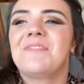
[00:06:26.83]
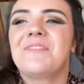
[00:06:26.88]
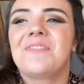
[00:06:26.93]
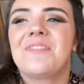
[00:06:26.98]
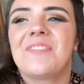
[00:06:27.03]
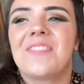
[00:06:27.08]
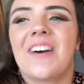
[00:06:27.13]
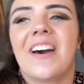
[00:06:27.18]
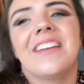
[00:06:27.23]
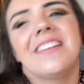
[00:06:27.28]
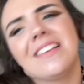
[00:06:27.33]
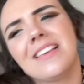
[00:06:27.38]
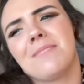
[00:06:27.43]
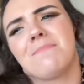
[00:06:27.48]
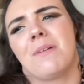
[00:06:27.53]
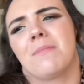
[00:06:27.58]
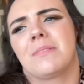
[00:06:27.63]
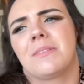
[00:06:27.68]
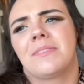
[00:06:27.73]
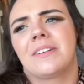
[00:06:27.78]
I think he
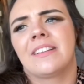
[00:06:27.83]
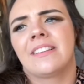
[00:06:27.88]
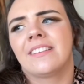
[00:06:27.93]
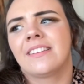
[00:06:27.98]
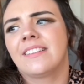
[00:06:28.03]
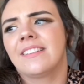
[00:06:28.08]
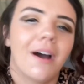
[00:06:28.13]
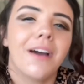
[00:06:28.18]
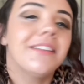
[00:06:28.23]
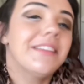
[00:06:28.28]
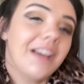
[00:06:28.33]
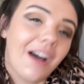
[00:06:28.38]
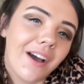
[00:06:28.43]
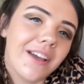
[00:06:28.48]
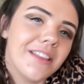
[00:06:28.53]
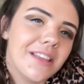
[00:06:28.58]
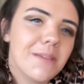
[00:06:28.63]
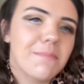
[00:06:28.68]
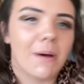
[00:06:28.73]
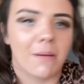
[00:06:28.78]
probably will. I
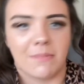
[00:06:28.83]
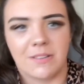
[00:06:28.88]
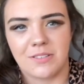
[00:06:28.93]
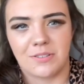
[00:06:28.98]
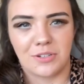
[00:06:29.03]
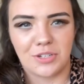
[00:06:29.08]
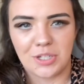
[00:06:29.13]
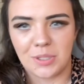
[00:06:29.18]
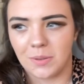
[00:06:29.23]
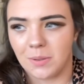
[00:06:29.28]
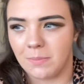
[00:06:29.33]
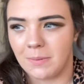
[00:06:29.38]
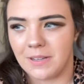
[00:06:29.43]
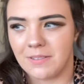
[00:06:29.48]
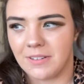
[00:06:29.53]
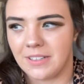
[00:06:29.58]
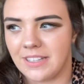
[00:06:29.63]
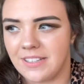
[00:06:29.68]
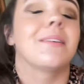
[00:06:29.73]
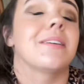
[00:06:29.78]
think Batman's going to show up. I
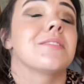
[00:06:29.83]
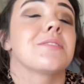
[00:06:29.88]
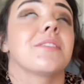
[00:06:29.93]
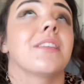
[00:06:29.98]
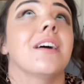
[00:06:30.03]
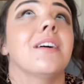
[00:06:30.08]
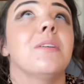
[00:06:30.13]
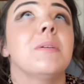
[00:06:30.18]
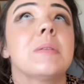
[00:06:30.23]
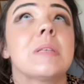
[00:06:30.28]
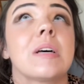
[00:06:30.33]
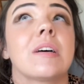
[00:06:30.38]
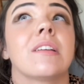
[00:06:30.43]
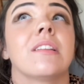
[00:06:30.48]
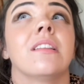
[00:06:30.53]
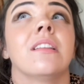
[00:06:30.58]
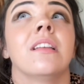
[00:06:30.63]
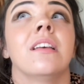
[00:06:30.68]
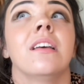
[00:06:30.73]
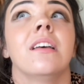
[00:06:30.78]
really do. So that goes
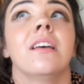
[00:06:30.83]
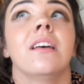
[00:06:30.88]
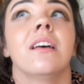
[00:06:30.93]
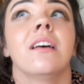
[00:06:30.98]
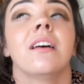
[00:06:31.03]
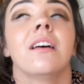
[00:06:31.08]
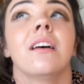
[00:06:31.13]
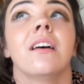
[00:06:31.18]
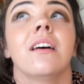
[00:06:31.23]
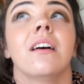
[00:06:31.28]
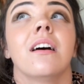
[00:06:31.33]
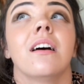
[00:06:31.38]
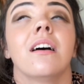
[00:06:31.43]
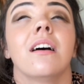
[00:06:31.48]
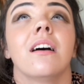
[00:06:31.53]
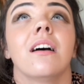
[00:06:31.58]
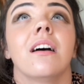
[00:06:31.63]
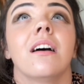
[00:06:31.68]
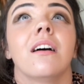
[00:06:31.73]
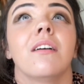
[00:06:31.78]
on
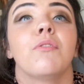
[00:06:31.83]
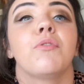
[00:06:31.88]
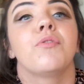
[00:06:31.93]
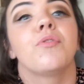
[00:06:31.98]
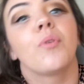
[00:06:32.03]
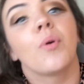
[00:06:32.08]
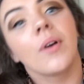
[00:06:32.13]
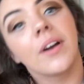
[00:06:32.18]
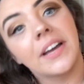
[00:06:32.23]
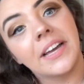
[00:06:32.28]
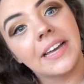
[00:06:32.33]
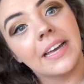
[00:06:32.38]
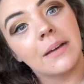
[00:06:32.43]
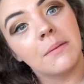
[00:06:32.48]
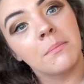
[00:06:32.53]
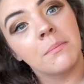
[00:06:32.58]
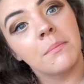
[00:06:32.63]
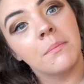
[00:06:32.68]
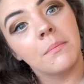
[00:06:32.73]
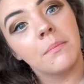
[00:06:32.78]
4
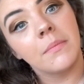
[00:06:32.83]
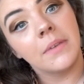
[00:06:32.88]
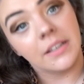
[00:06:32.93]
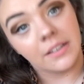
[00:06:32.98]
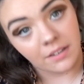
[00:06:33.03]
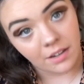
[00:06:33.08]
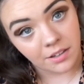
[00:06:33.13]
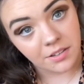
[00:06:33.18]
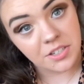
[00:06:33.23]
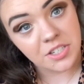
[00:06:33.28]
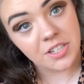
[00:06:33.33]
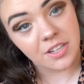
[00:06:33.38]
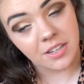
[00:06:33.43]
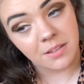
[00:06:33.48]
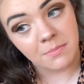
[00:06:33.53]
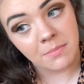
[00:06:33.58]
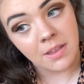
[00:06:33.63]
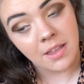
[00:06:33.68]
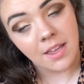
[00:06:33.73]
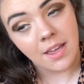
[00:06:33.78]
a.m. Irish time,
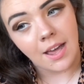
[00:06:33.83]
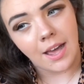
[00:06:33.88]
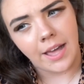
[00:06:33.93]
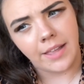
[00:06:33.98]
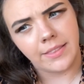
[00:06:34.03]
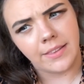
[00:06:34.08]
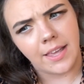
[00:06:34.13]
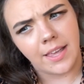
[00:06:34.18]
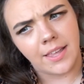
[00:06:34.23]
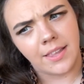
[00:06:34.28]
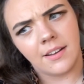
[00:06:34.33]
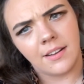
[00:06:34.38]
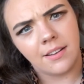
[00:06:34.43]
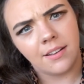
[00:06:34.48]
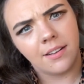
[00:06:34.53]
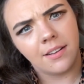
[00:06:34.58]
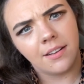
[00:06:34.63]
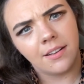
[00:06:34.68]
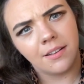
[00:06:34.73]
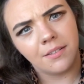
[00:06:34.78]
and then
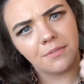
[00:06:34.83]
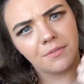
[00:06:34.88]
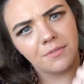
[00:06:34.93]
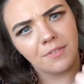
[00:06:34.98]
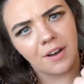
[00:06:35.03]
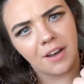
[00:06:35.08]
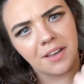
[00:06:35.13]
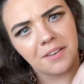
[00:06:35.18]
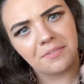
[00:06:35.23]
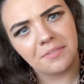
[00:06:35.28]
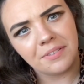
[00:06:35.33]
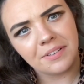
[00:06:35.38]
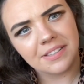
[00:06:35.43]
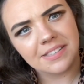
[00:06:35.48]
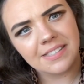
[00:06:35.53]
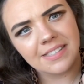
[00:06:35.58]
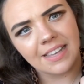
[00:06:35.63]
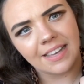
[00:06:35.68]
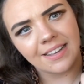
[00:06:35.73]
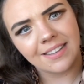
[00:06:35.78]
5,
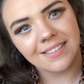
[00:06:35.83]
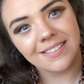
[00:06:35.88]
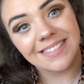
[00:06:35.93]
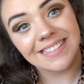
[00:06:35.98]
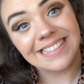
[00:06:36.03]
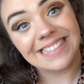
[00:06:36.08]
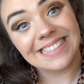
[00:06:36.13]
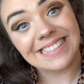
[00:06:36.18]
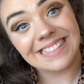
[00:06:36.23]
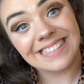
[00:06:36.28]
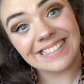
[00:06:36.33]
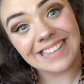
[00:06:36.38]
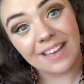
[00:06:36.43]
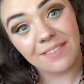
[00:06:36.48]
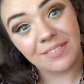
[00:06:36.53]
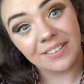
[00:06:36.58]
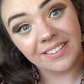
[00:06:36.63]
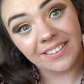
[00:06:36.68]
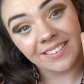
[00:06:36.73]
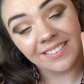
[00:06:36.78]
6,
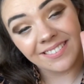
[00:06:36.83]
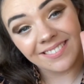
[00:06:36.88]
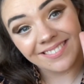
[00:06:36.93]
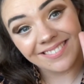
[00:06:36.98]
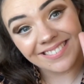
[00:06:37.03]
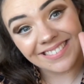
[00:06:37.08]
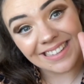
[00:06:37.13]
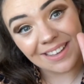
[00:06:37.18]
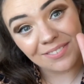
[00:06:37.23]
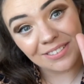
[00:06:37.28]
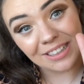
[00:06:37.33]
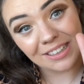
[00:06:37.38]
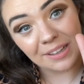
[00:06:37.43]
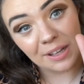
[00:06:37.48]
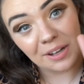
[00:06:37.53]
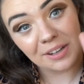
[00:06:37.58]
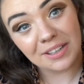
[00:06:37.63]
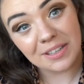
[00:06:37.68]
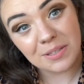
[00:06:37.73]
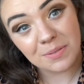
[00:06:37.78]
7
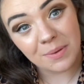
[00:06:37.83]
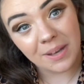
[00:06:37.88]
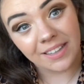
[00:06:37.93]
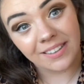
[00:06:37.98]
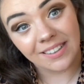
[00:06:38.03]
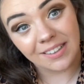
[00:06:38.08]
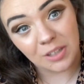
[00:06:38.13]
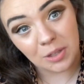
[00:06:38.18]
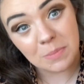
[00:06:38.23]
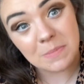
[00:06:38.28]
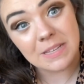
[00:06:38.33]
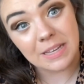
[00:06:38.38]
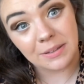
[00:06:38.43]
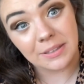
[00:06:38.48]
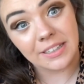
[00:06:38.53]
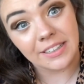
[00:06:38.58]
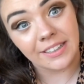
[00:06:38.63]
o'clock is when it comes out here.